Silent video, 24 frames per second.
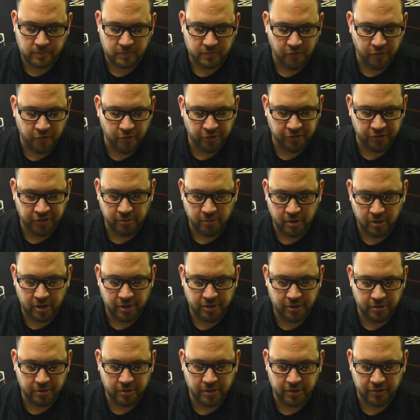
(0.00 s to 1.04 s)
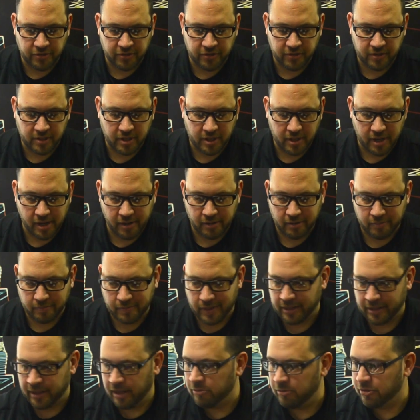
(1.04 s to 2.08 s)
First thing we're going to do is,
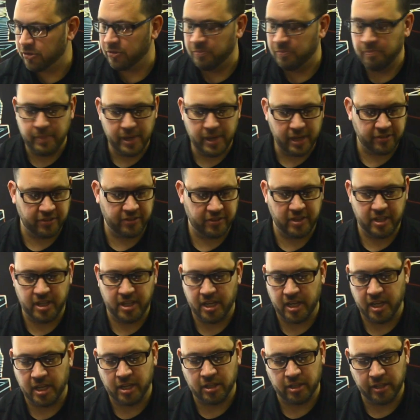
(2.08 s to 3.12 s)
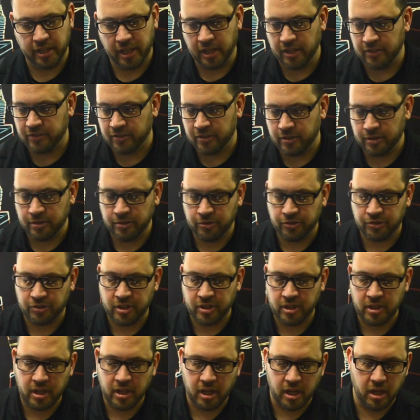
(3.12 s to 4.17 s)
I think we'll just mix the cleaning
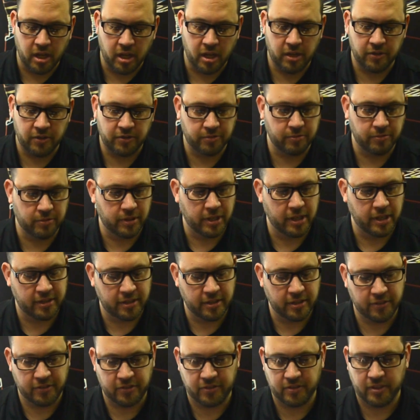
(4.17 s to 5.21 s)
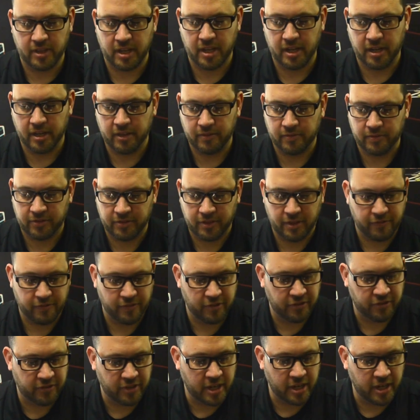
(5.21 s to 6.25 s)
solution. So we'll let this kind of set
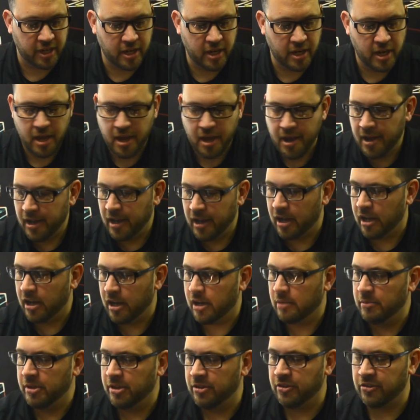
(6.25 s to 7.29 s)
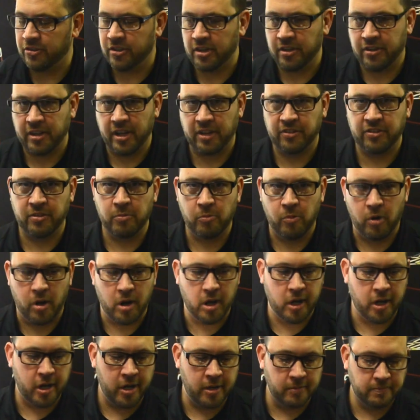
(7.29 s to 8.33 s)
for a second. You're just going to take some
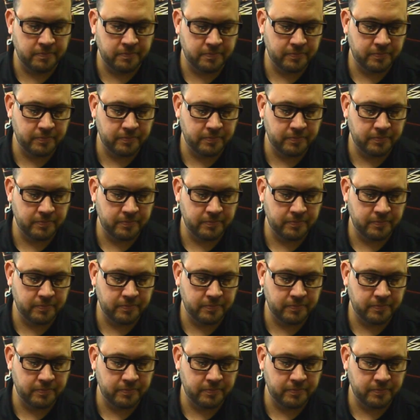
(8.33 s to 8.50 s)
water.